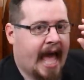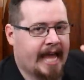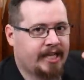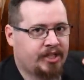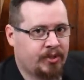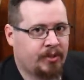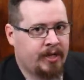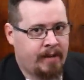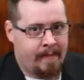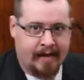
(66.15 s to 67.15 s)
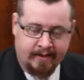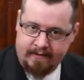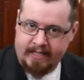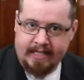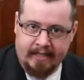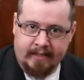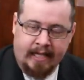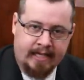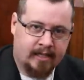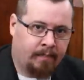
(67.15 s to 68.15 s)
a certain amount of steel
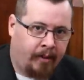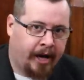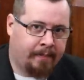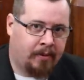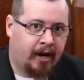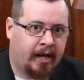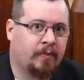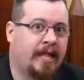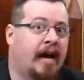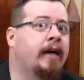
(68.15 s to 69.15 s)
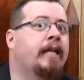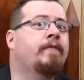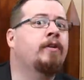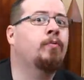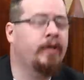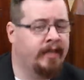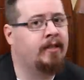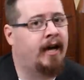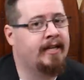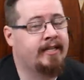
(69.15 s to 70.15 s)
as a byproduct without even
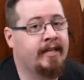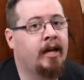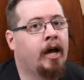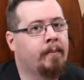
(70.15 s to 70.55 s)
realizing it,